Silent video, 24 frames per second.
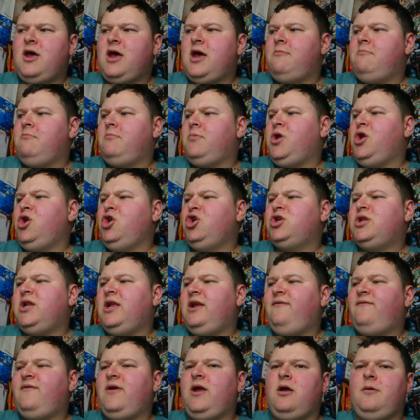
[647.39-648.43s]
Usually
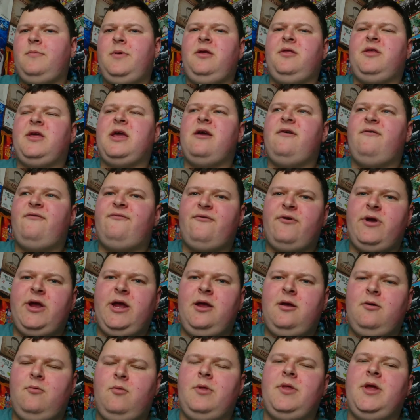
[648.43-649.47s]
VIPs get a free.
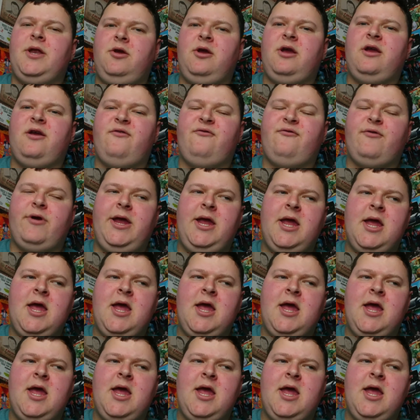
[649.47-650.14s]
Well, they do get a free.